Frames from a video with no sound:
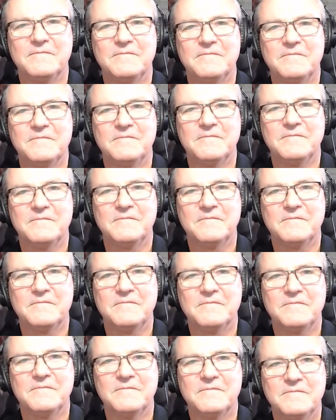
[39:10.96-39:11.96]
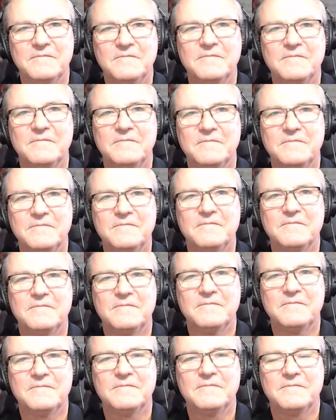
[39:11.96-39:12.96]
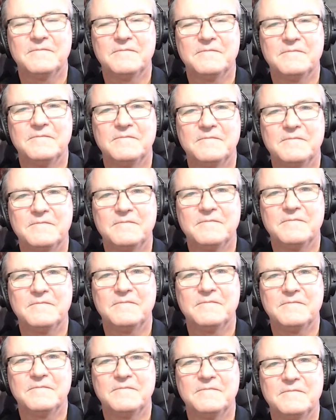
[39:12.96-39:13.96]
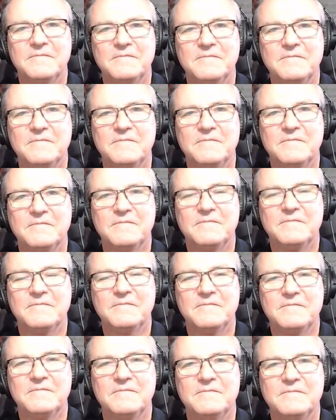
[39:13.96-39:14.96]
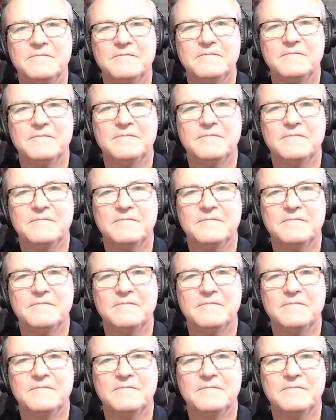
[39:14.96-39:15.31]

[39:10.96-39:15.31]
[no speech]